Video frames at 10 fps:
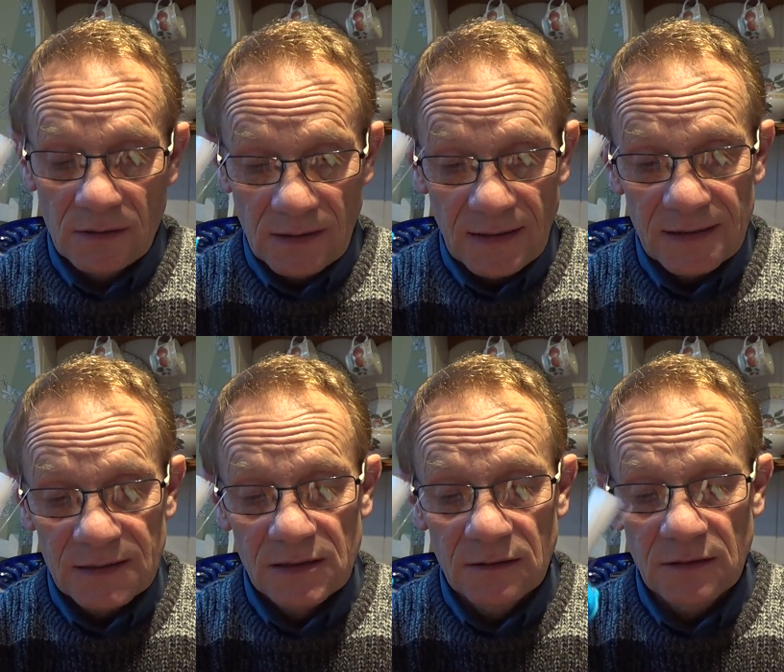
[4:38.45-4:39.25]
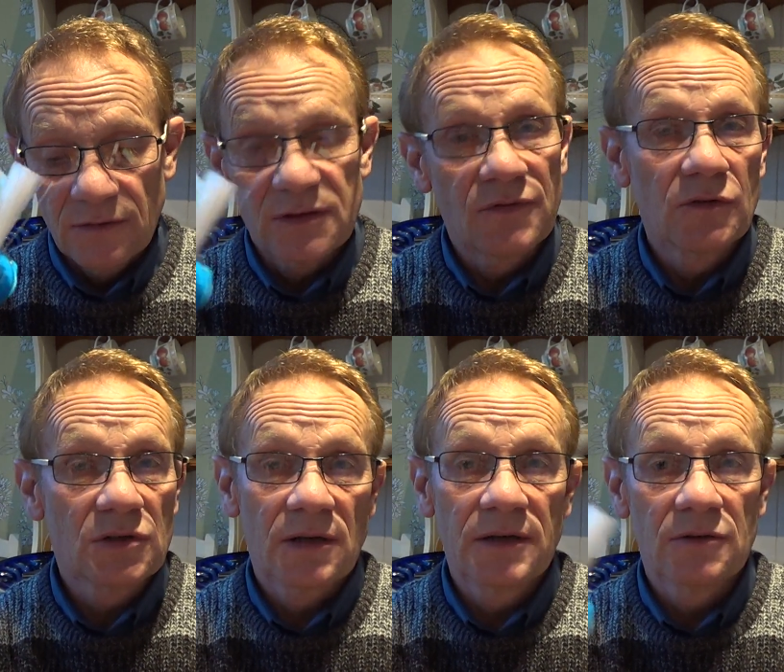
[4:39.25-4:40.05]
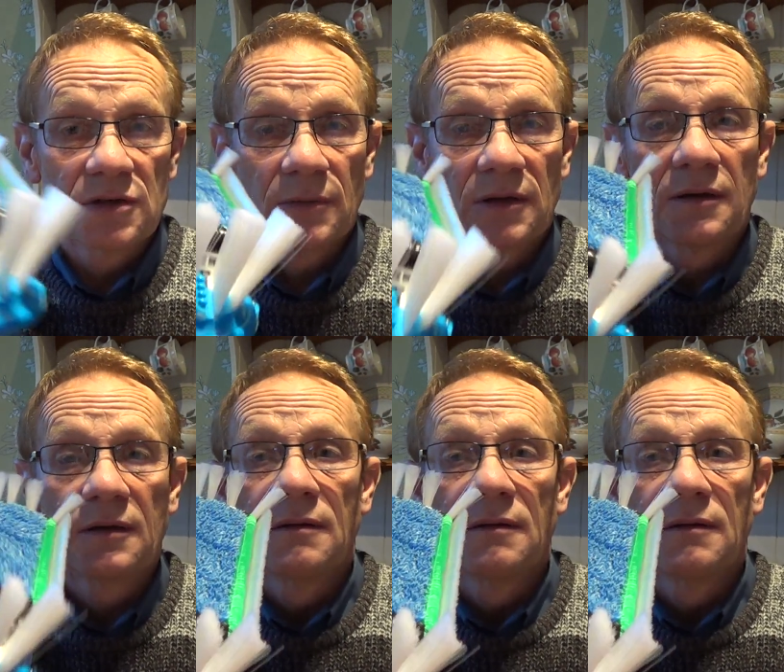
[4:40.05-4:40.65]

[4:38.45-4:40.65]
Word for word: glass if it's first clean or something